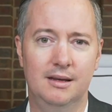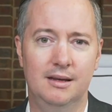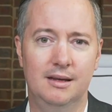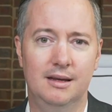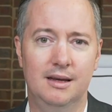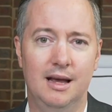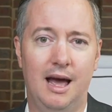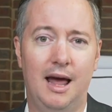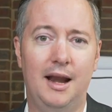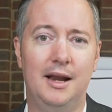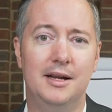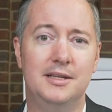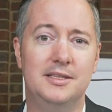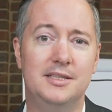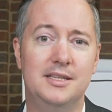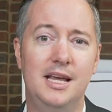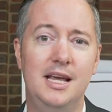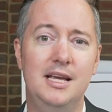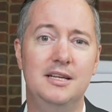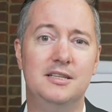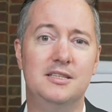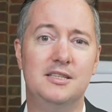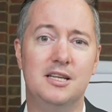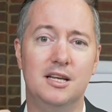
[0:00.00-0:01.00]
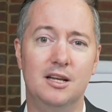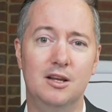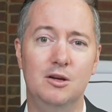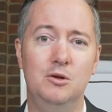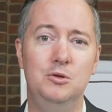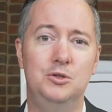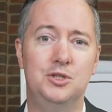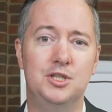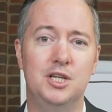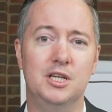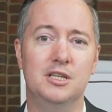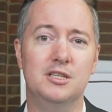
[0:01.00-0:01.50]
And it's these
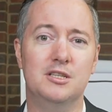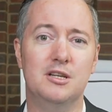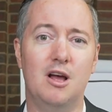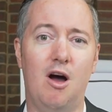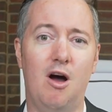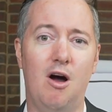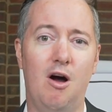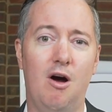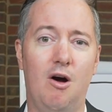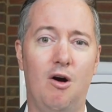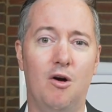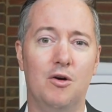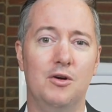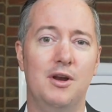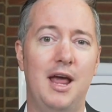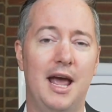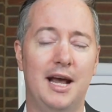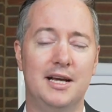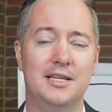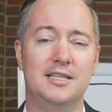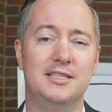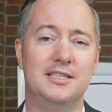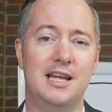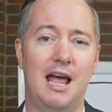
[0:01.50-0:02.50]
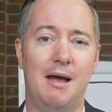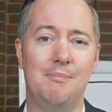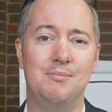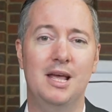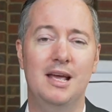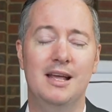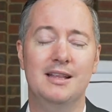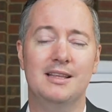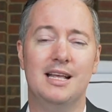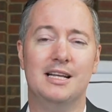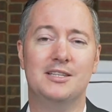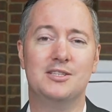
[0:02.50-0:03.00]
solutions or next step
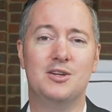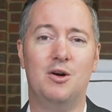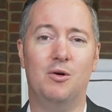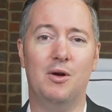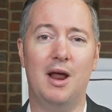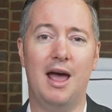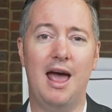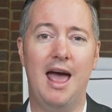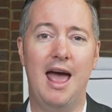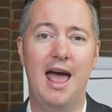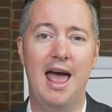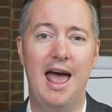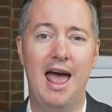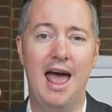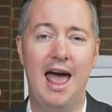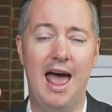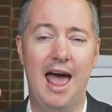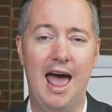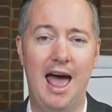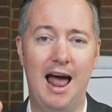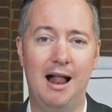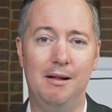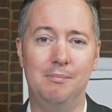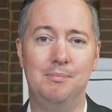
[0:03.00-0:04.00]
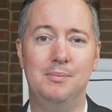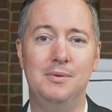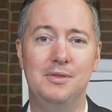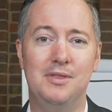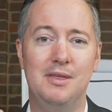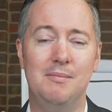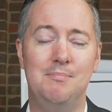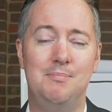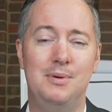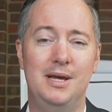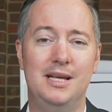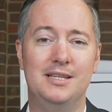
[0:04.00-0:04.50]
that's going to help the
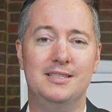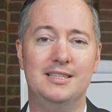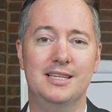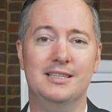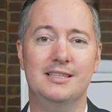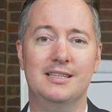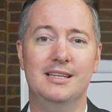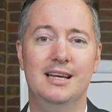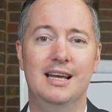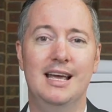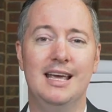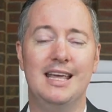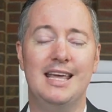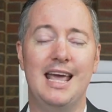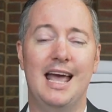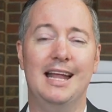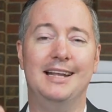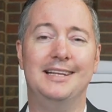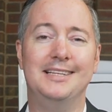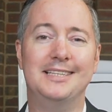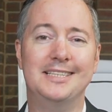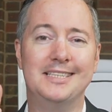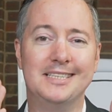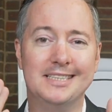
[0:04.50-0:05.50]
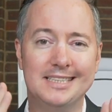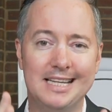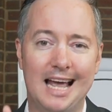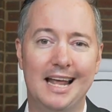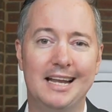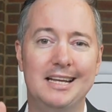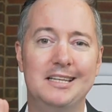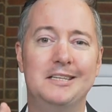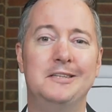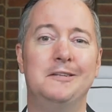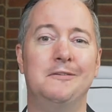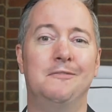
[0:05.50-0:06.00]
business get
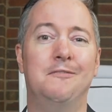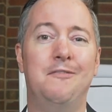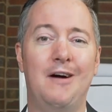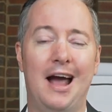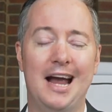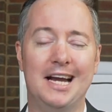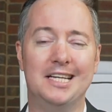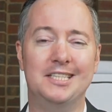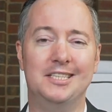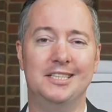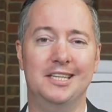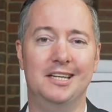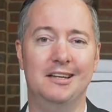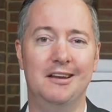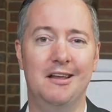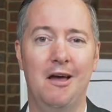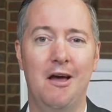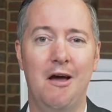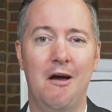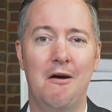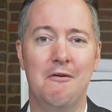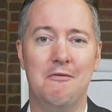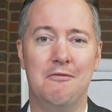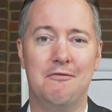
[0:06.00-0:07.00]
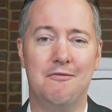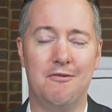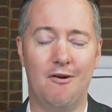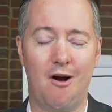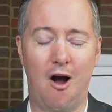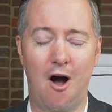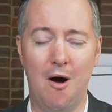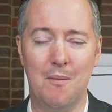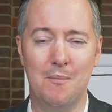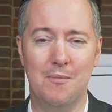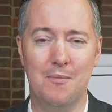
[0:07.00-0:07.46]
satisfaction from